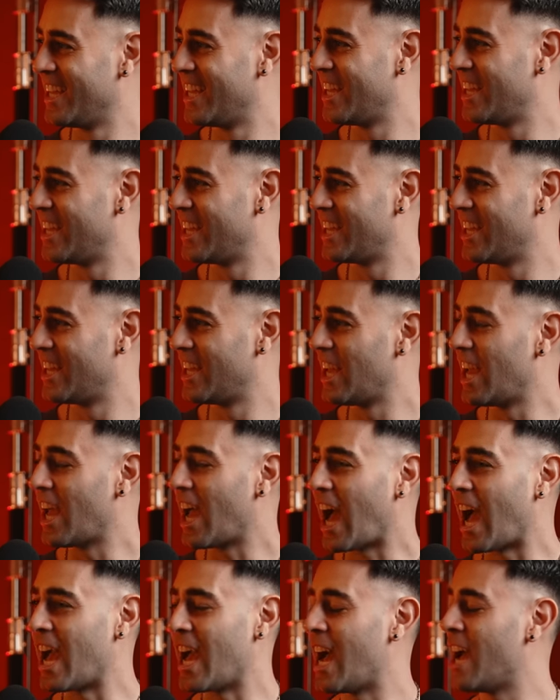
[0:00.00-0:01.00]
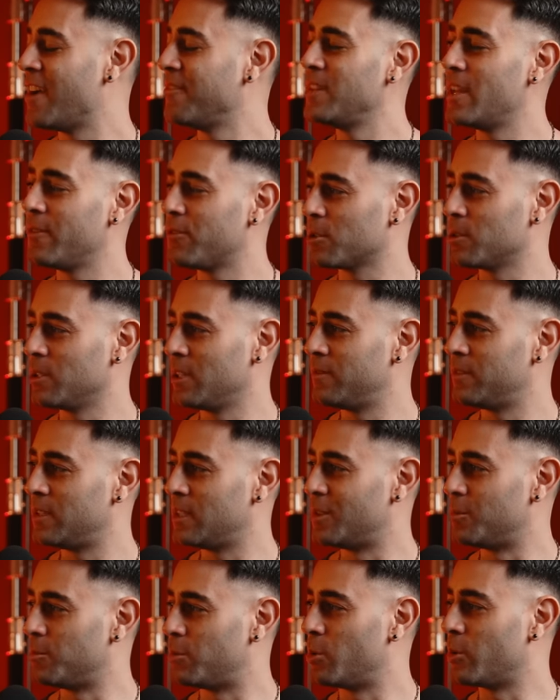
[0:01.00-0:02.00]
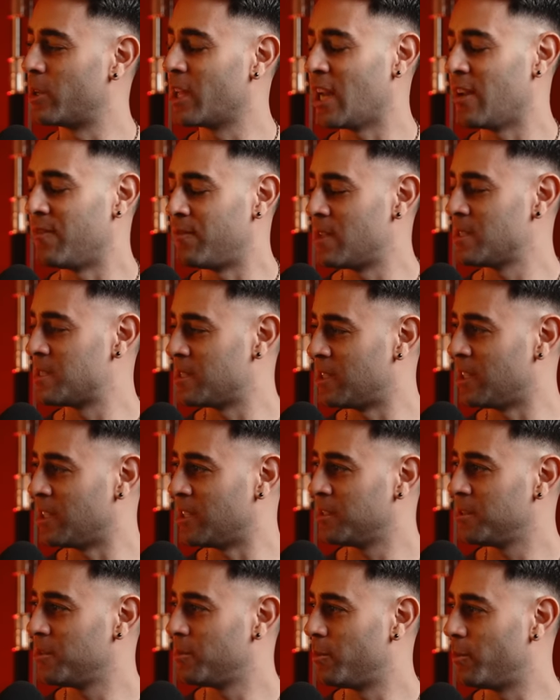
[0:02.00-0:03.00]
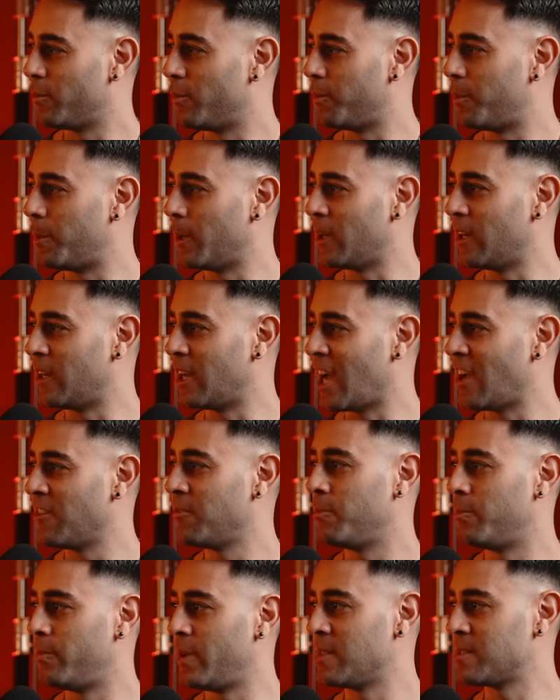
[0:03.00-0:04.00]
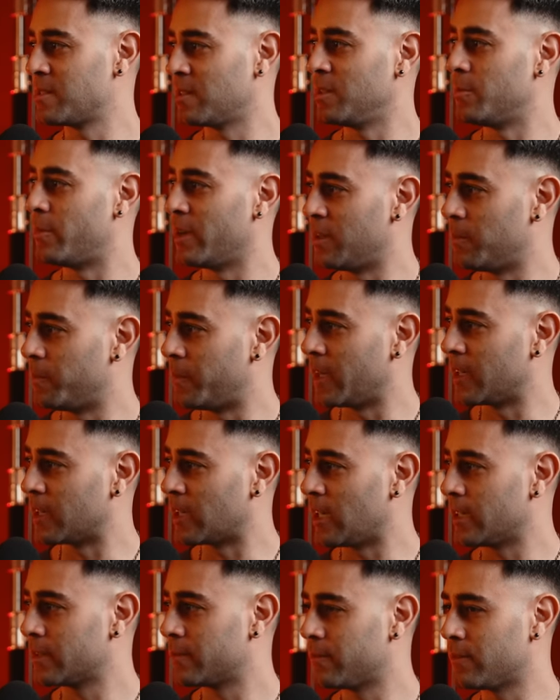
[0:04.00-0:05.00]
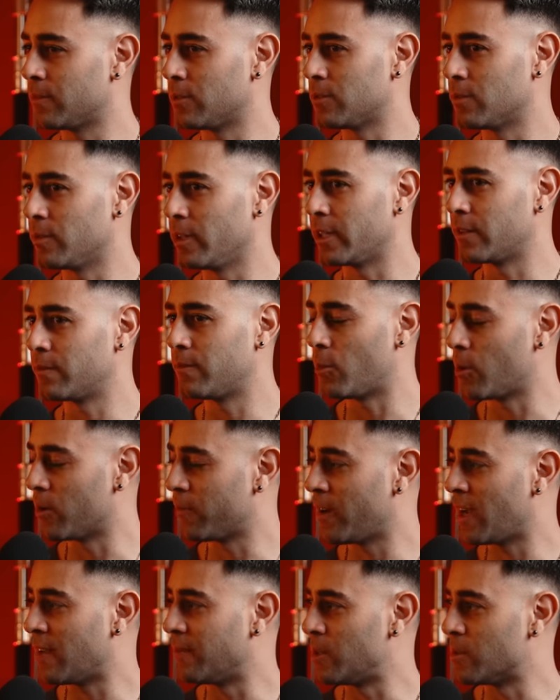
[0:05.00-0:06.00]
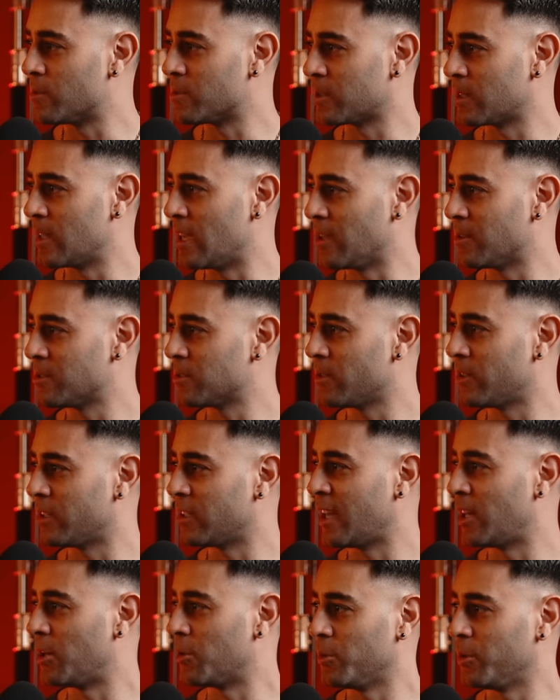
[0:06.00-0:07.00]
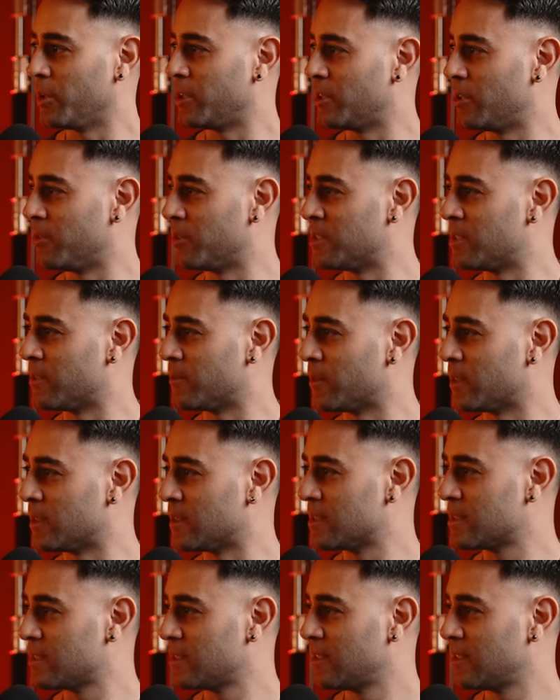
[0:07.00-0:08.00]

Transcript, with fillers: would you believe that? Yeah. I've never lived in Phuket. I visited. Yeah. But I've basically been in Bangkok for like 4 or 5 years now, so I don't really know the difference.